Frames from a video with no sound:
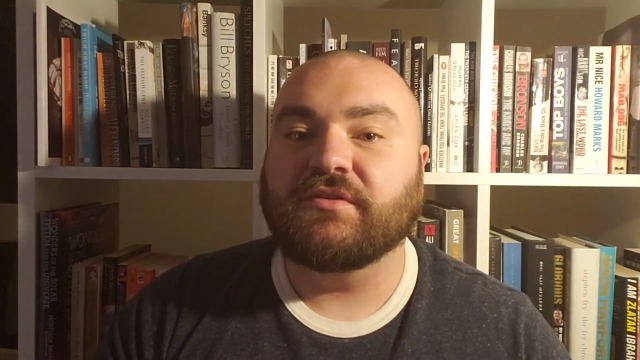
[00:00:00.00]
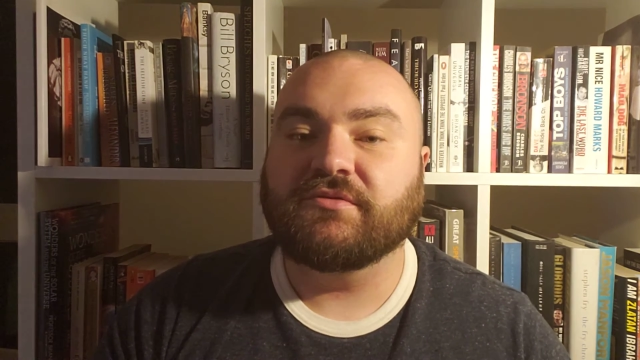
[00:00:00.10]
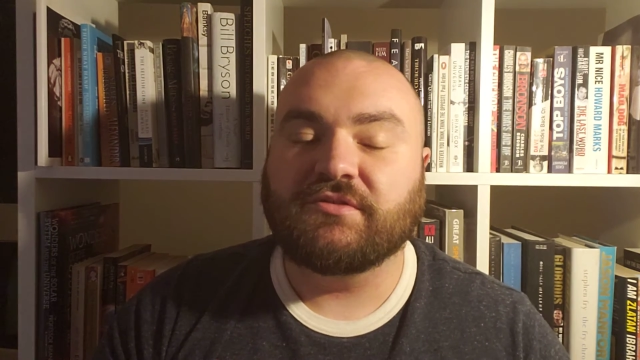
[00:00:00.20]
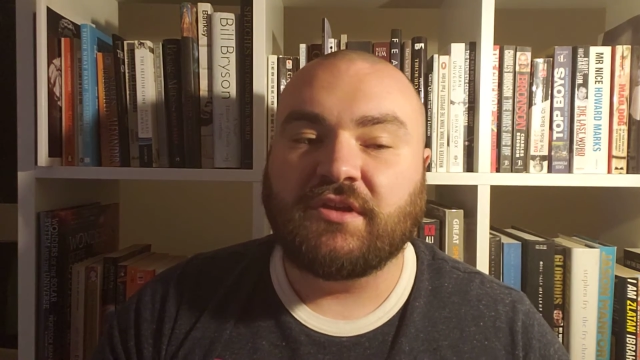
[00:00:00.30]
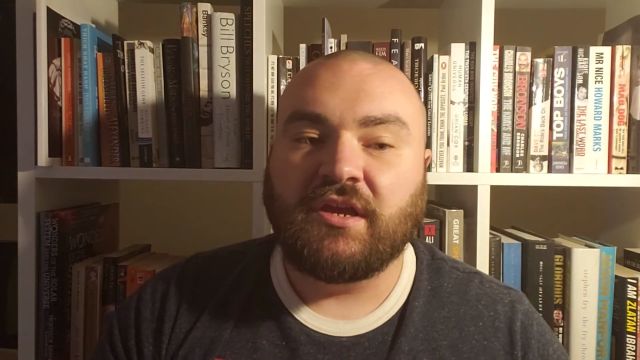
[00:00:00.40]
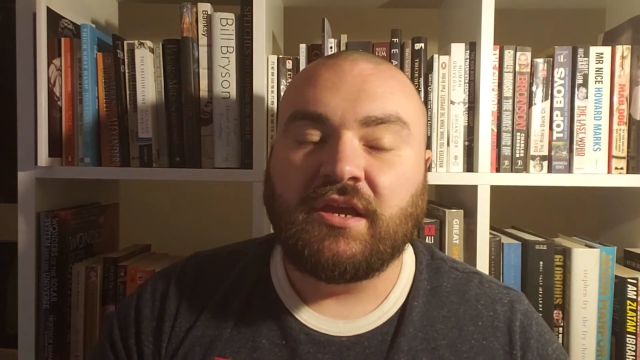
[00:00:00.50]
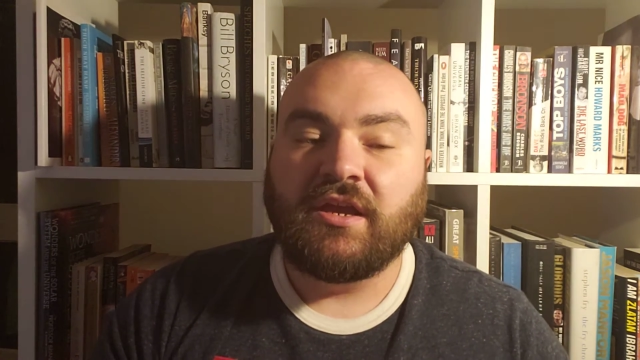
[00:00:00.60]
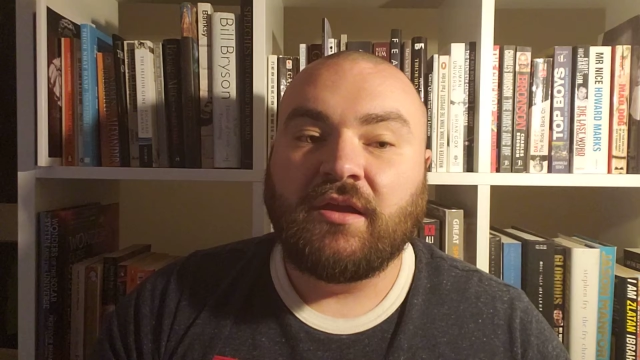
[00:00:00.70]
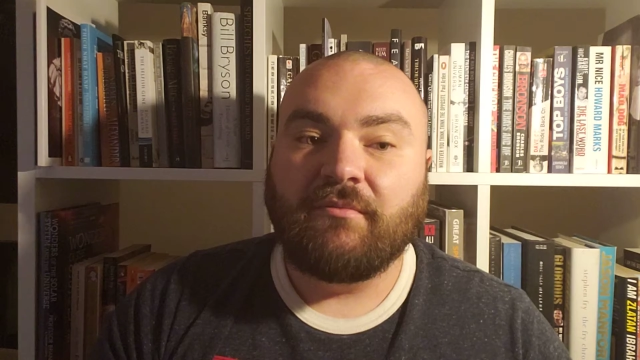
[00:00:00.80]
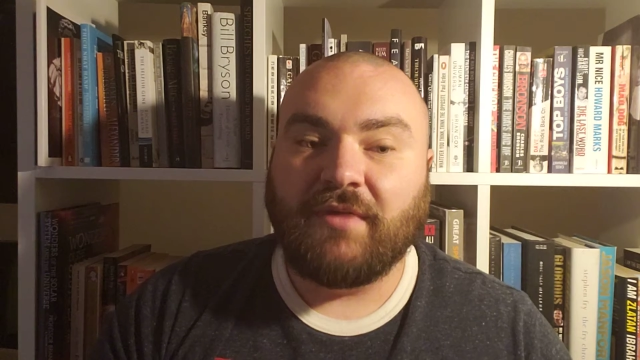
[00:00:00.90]
It will
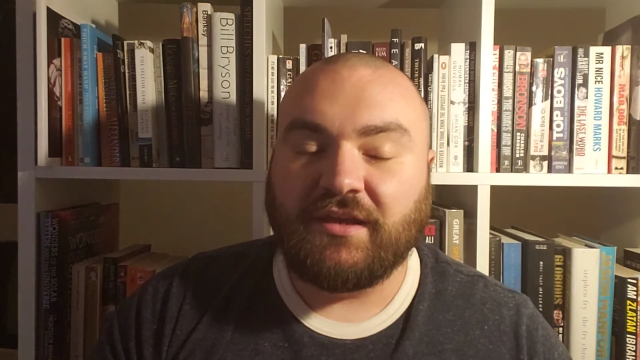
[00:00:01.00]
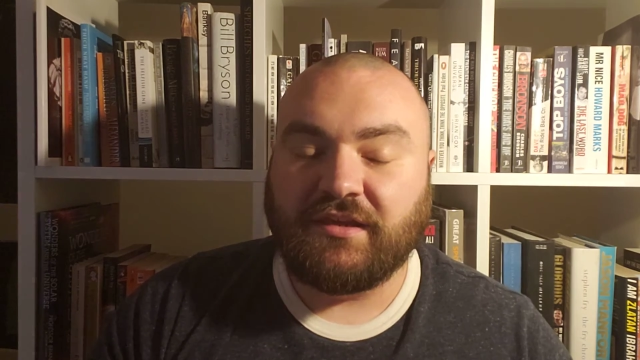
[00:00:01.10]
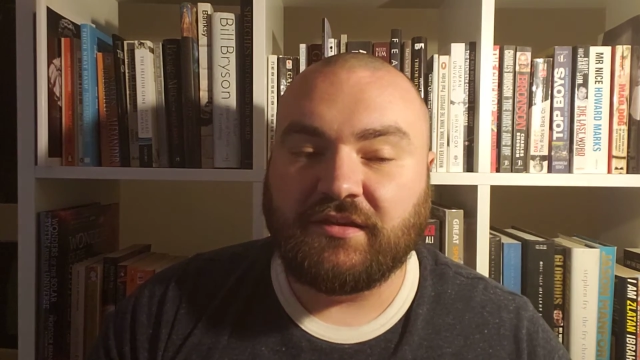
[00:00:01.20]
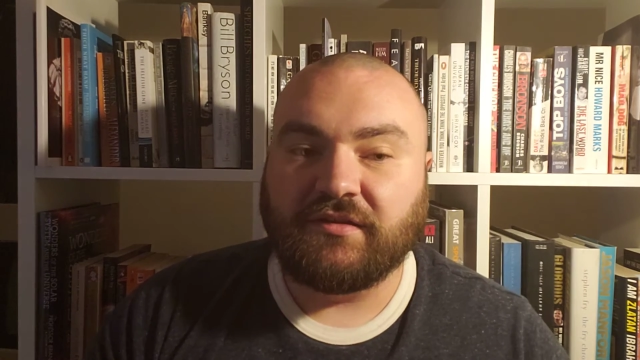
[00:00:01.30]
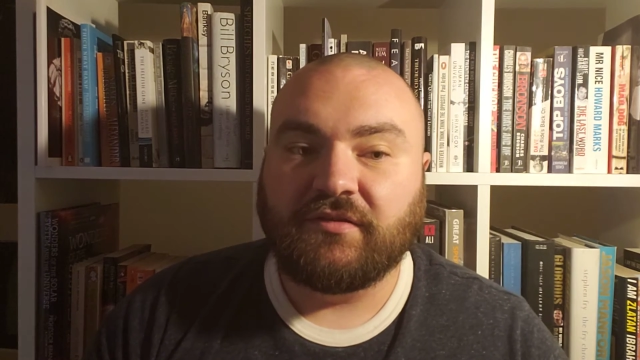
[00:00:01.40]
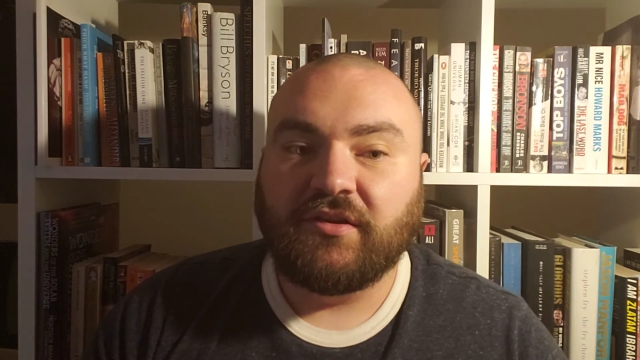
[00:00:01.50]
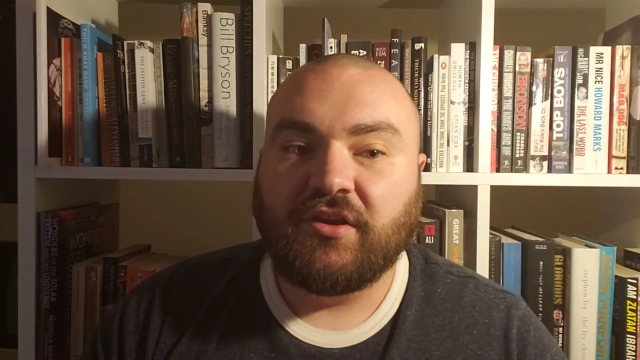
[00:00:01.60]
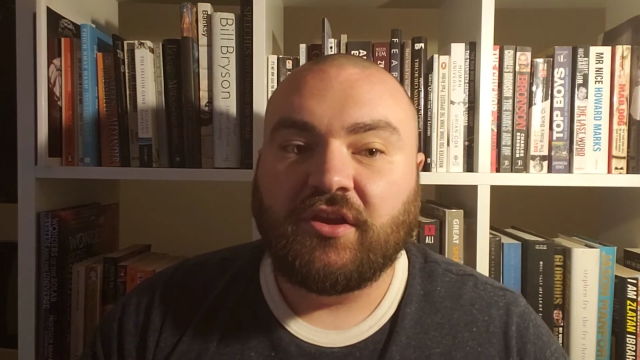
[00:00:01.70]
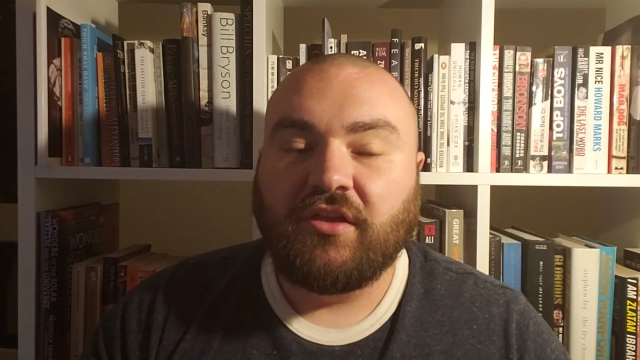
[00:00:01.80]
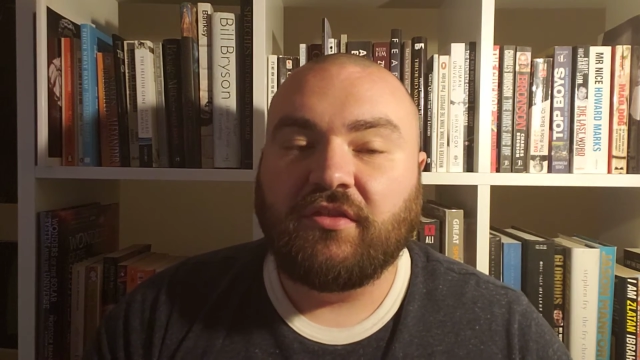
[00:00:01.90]
make you
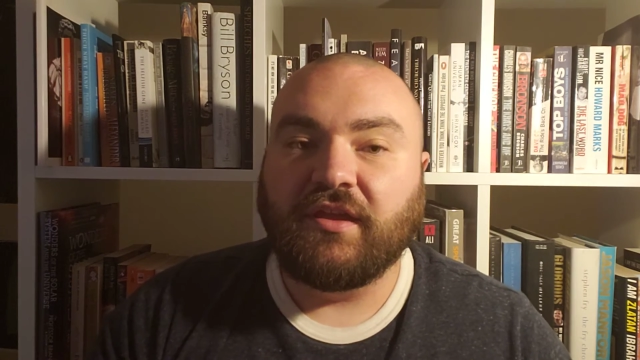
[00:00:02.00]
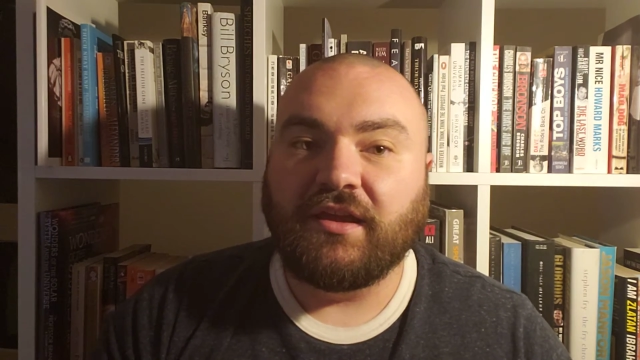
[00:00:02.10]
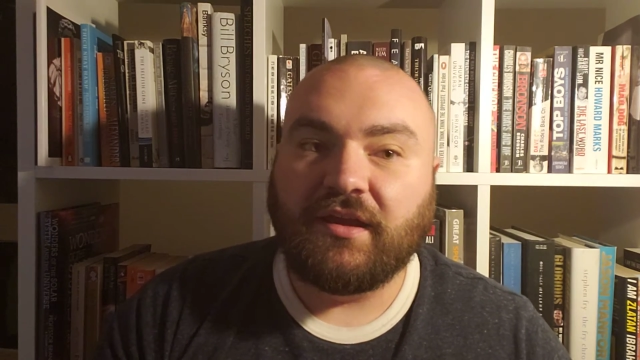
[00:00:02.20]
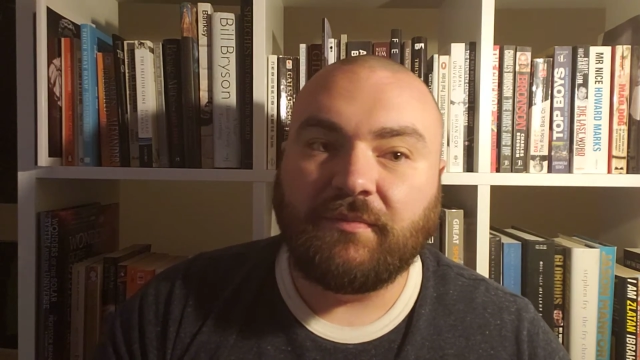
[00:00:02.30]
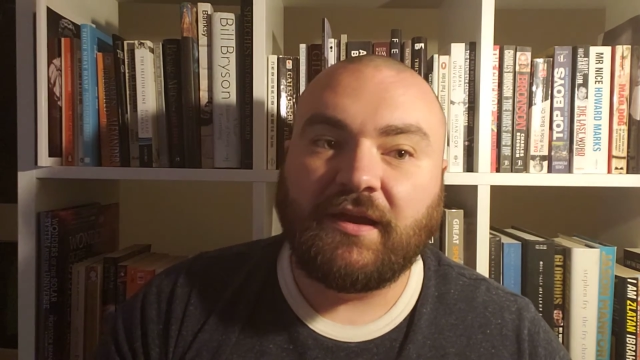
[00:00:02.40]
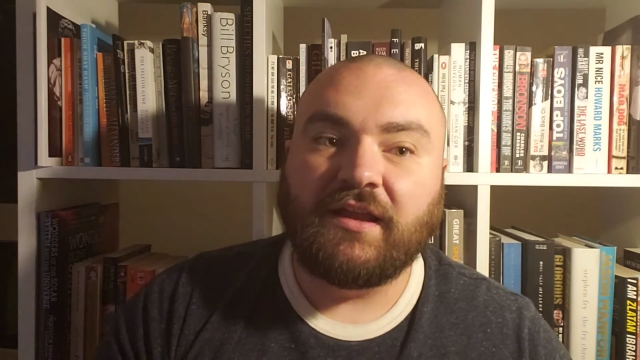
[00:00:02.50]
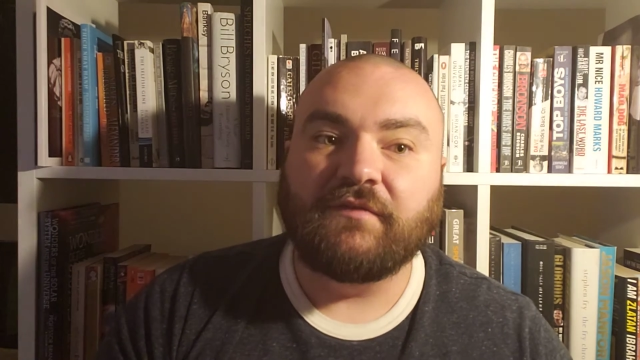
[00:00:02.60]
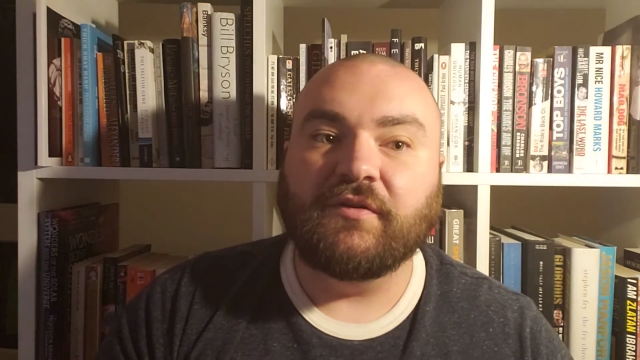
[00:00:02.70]
think about it,